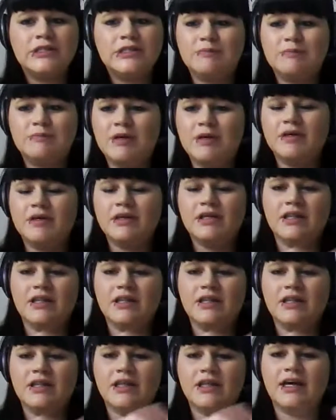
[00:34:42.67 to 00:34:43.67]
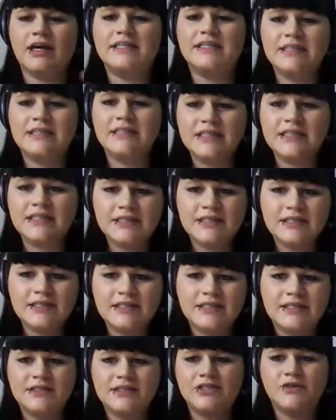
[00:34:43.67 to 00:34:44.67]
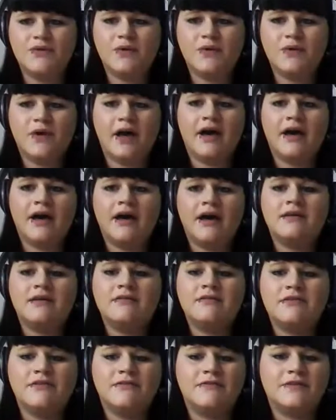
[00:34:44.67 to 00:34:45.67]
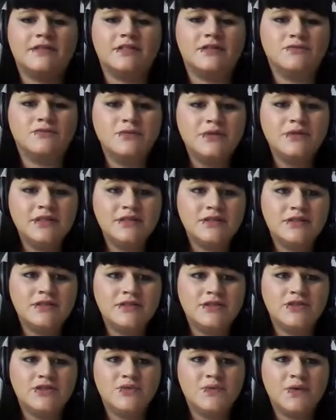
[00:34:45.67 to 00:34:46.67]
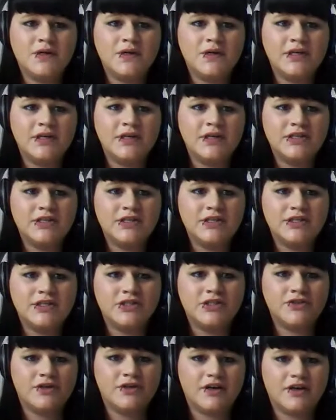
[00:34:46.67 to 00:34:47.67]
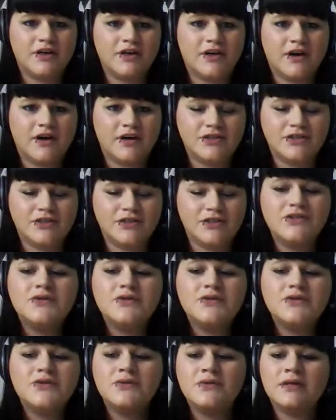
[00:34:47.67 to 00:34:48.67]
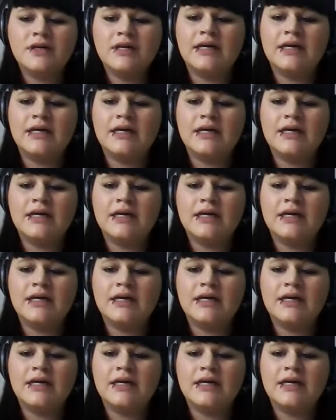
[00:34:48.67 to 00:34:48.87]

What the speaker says: maybe the ideas that you have, if it's a real situation or a cartoon. Okay?